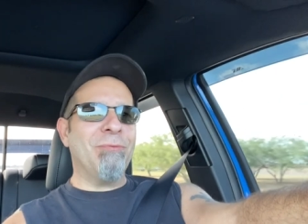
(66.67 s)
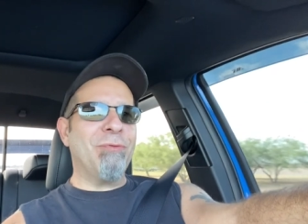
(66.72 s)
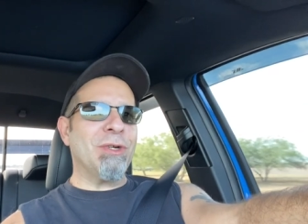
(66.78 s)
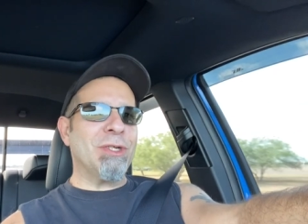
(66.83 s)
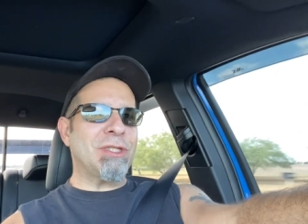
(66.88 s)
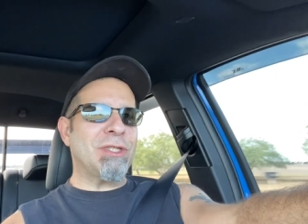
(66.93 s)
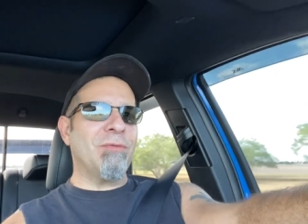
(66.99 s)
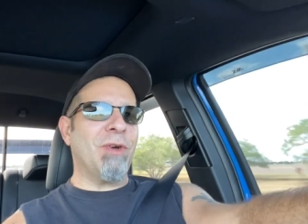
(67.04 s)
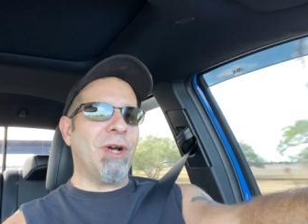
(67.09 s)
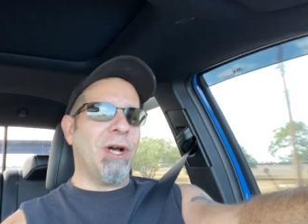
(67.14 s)

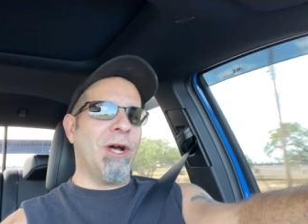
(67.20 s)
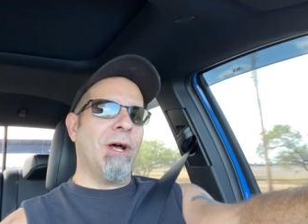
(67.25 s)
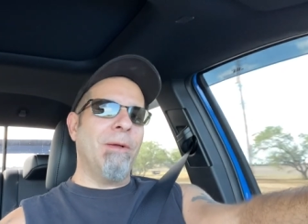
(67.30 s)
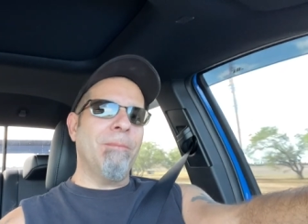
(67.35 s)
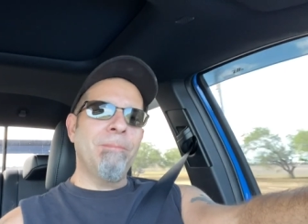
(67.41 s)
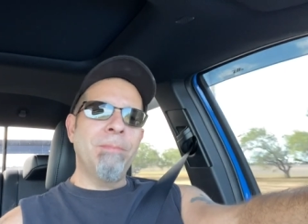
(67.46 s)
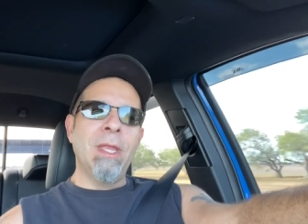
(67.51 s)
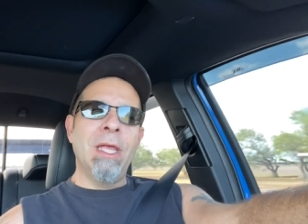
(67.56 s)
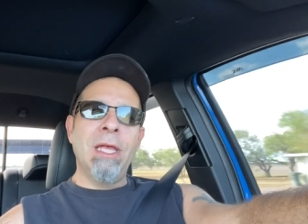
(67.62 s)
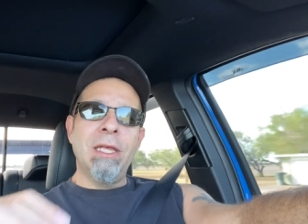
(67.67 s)
First of all,
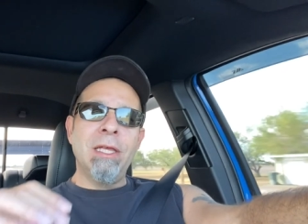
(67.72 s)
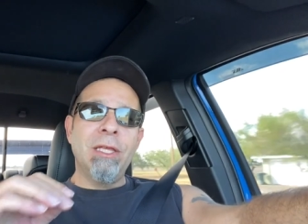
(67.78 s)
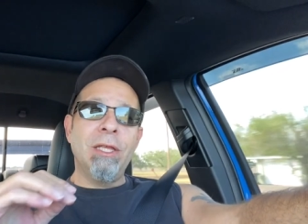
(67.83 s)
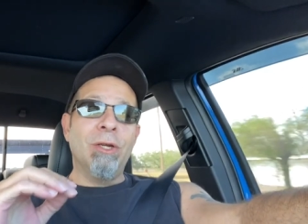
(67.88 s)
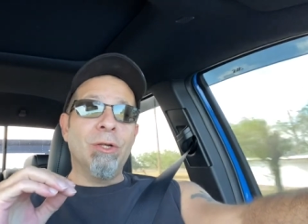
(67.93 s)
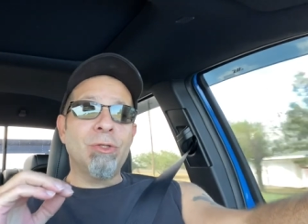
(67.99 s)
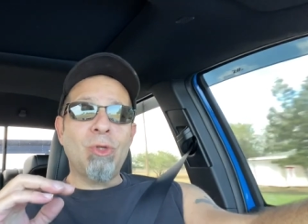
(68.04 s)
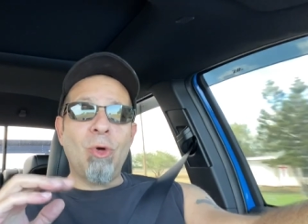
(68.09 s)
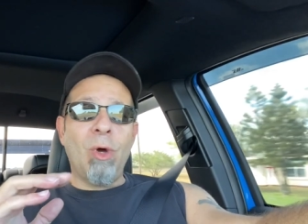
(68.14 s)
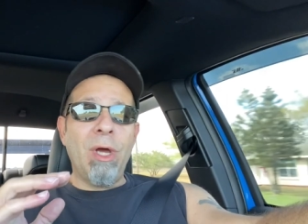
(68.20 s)
you
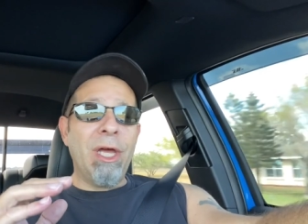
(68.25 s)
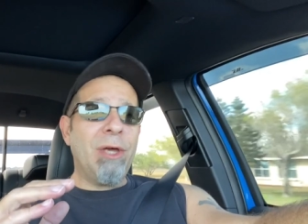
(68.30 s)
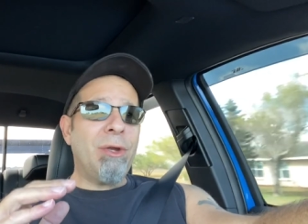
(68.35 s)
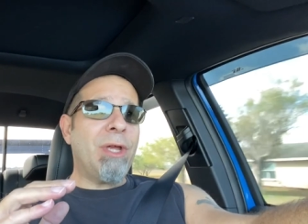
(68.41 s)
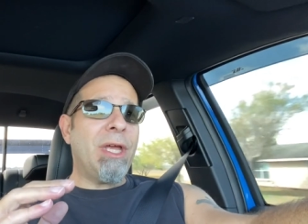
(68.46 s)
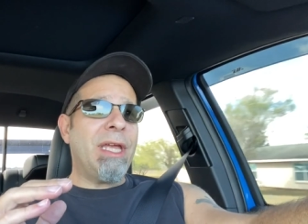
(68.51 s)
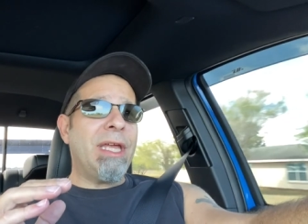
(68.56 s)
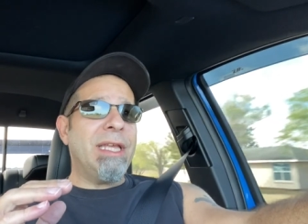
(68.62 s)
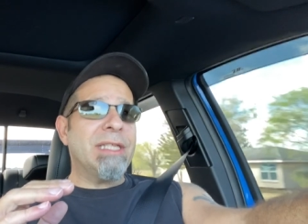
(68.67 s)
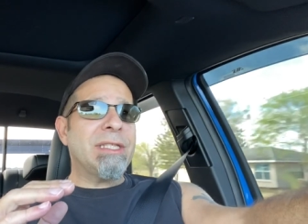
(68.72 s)
know,
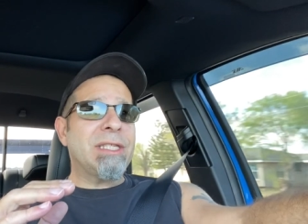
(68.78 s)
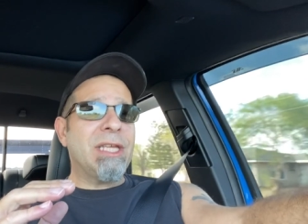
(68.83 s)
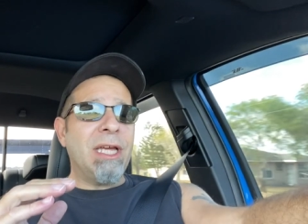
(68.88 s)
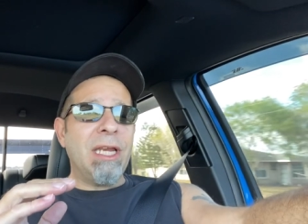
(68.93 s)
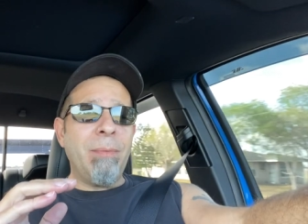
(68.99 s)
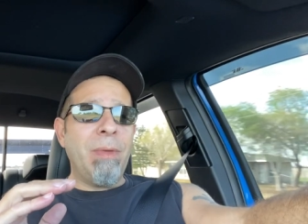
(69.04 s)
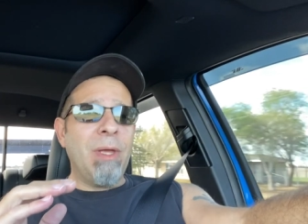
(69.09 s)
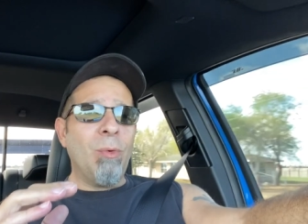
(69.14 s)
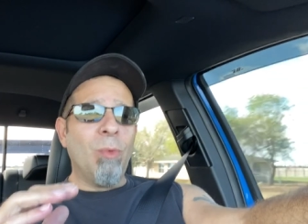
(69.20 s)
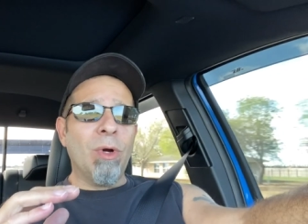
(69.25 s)
Toyota is going
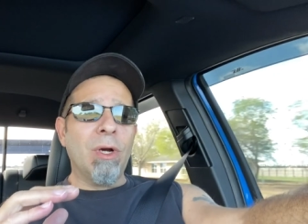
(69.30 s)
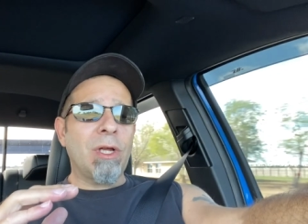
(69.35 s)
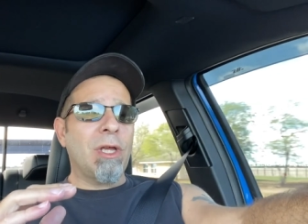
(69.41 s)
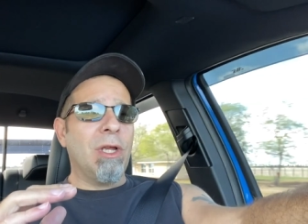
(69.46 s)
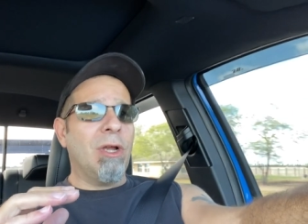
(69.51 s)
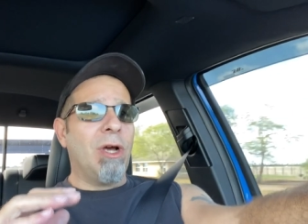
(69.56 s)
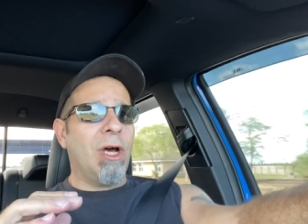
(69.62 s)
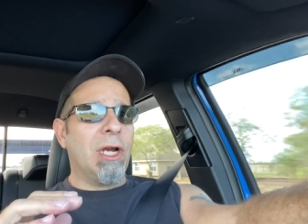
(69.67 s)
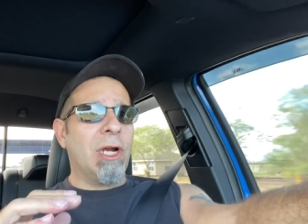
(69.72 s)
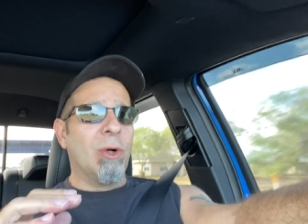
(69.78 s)
to be working
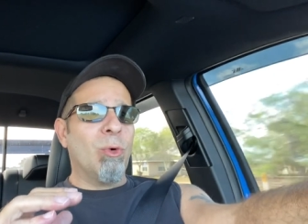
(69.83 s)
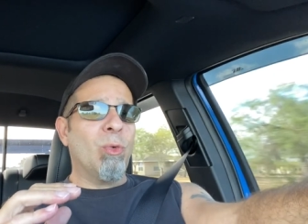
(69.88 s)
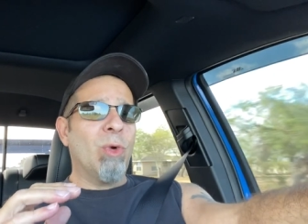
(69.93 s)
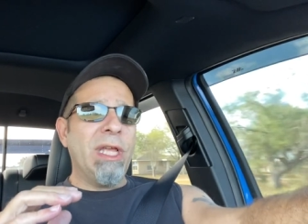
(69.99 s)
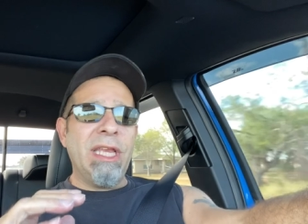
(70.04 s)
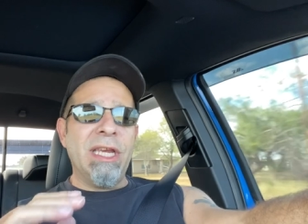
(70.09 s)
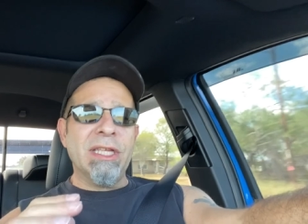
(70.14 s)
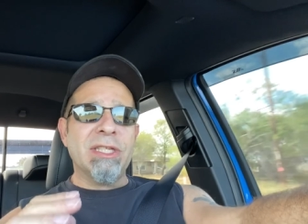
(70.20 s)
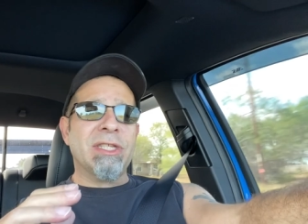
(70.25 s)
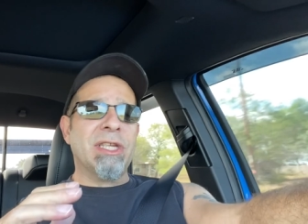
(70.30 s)
on a
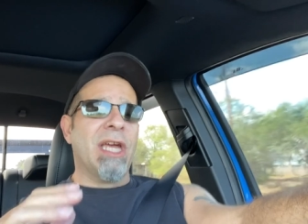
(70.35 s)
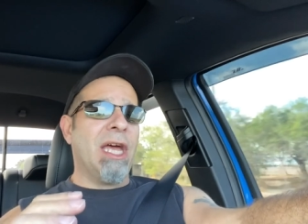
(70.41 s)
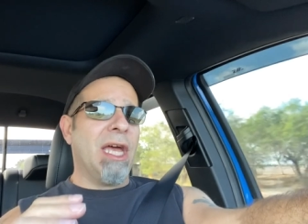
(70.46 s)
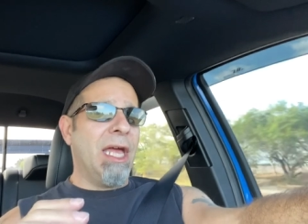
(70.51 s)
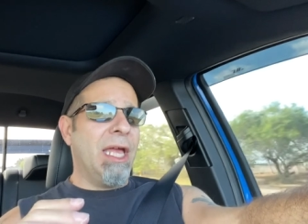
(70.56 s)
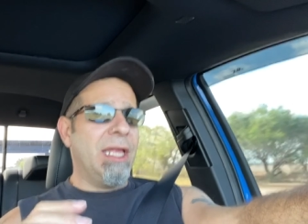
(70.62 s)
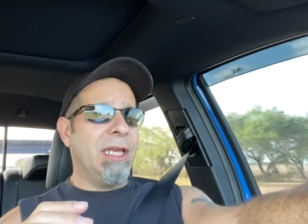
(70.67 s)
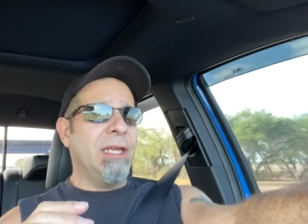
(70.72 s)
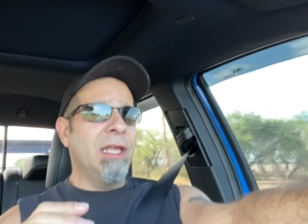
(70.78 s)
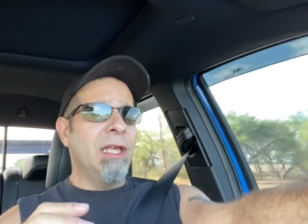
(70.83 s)

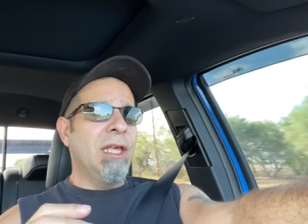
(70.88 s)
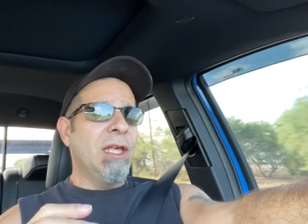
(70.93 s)
redesign